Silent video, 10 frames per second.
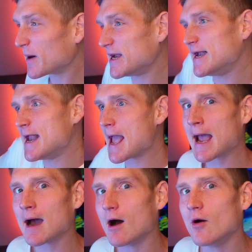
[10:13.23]
But
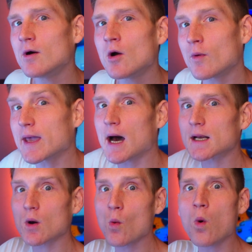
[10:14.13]
now we
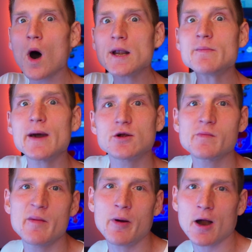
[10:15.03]
got one
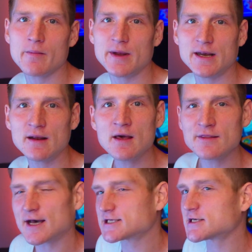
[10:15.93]
bedroom apartment
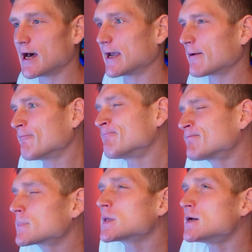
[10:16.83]
that's like
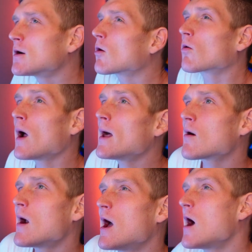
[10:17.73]
right
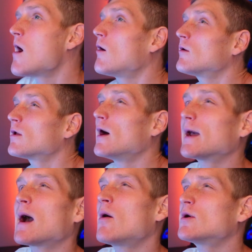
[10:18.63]
around
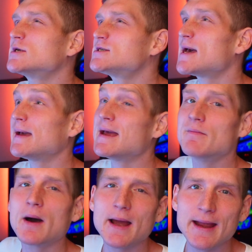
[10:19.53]
like I want to say
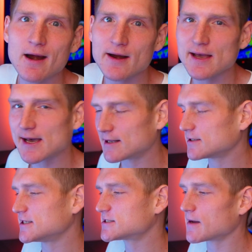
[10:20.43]
in my area at
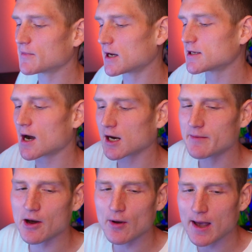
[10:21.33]
least. I'm not talking
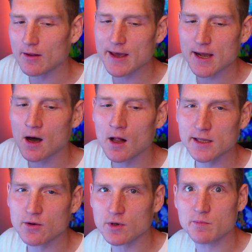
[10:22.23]
about LA
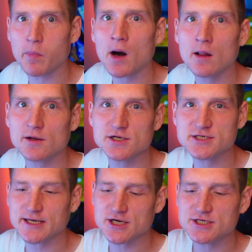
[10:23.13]
Hollywood
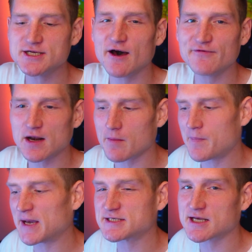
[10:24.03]
ballers like yourself that are
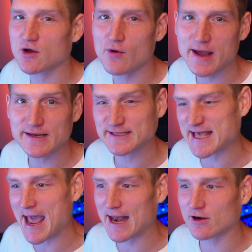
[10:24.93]
pissing away
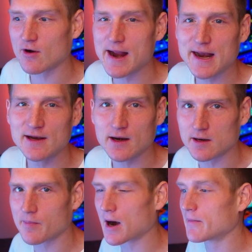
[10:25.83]
10 grand on
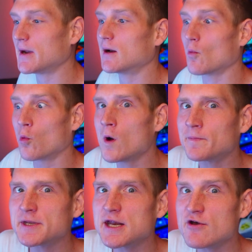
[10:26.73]
an apartment.
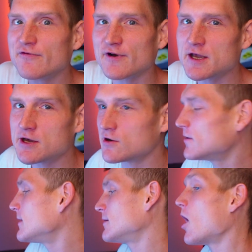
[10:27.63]
Whoop de doo for
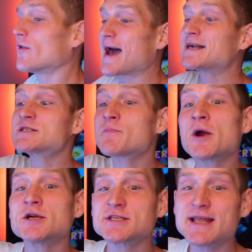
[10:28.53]
you. Oh, that's the
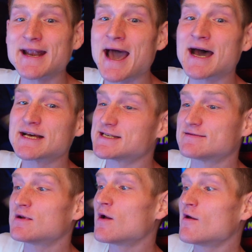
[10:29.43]
person that has
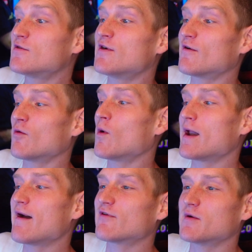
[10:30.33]
is the
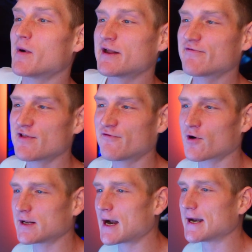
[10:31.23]
whatever money for the
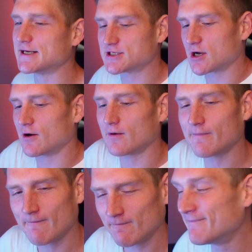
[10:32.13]
4090. So,
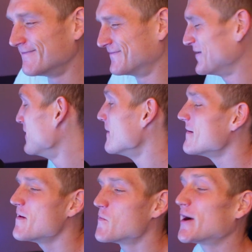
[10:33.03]

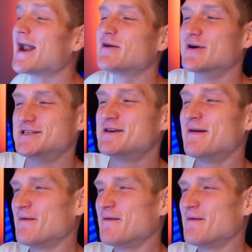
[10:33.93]
but anyways.